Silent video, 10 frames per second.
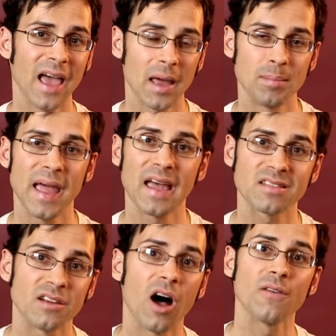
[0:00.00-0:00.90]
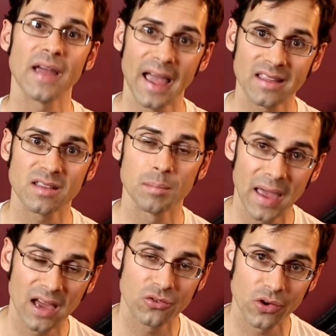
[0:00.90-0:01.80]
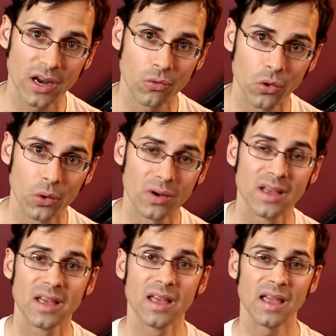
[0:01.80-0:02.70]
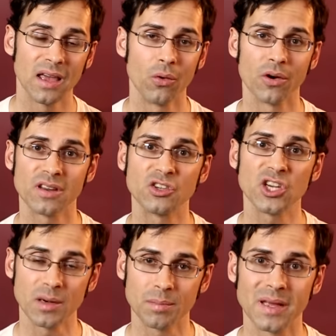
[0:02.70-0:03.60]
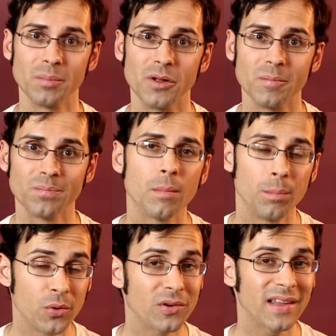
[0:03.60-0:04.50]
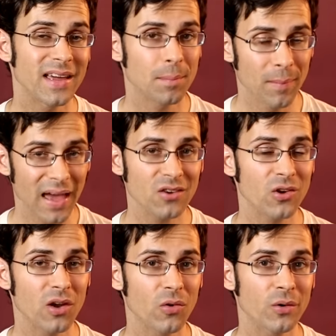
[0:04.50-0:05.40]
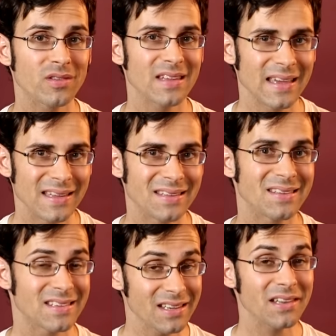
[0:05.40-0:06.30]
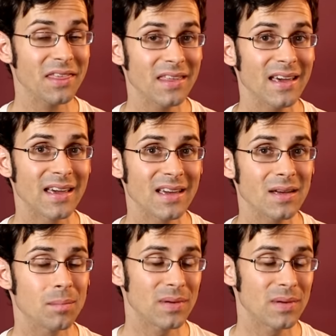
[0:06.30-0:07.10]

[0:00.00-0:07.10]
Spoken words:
and pass it off as a mandrake root in order to cheat people. Bootleg mandrake roots is still a thing